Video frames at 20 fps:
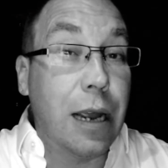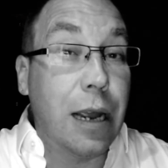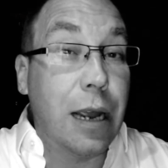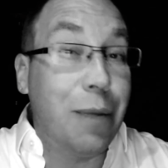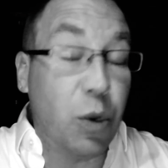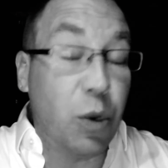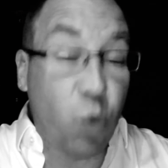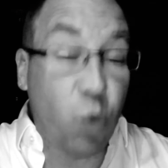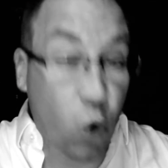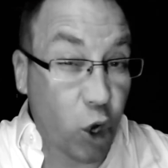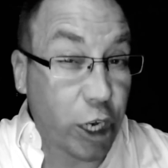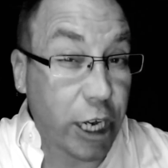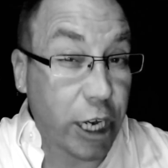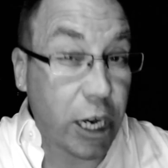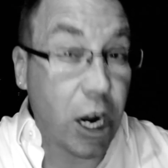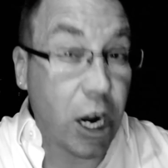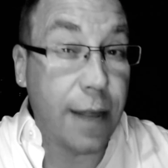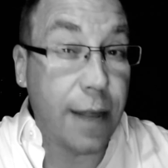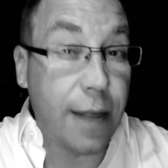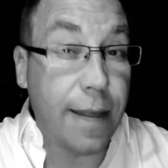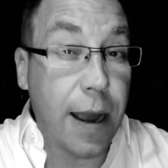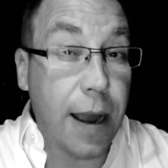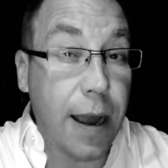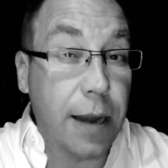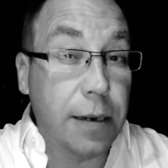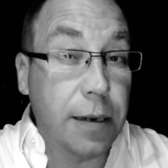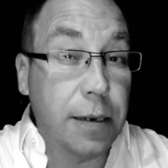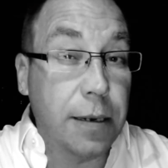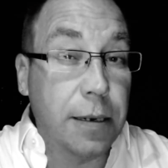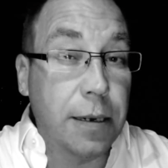and be working on that.
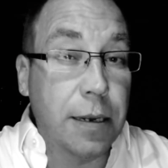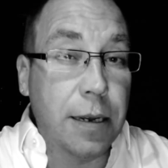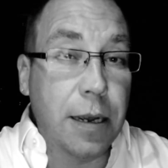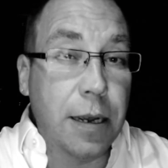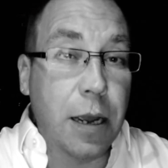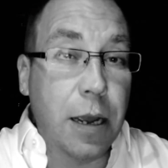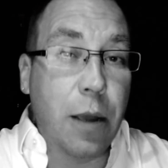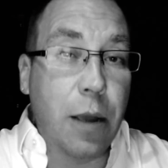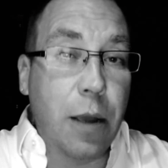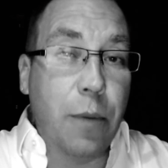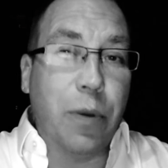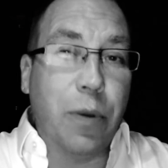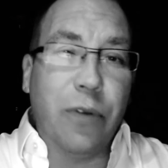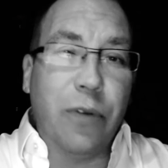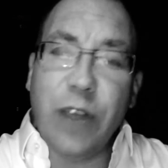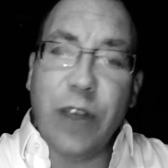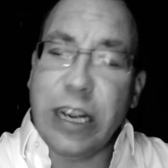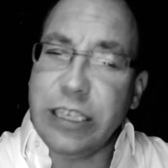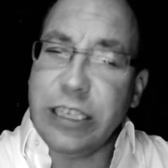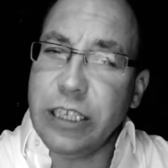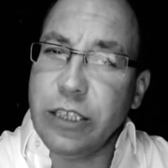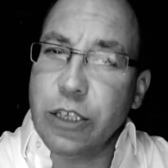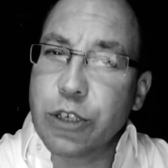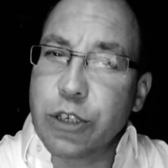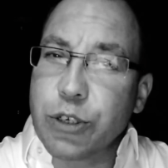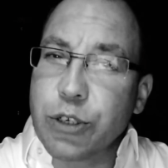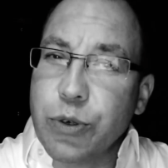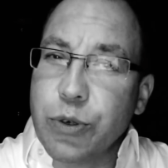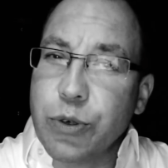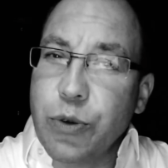But facing
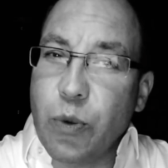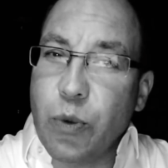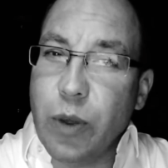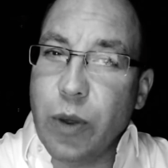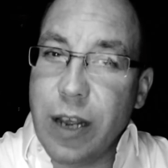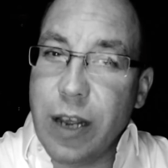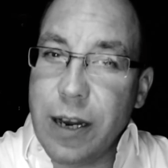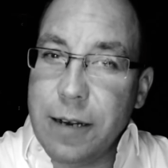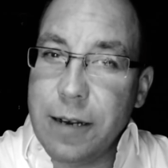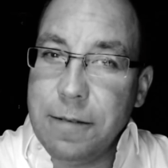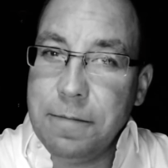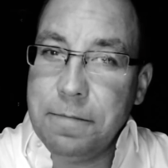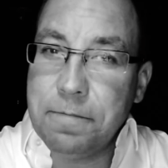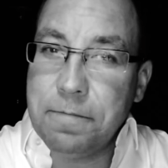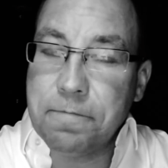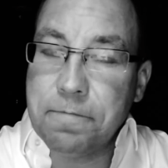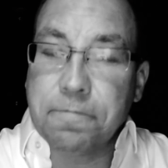the truth within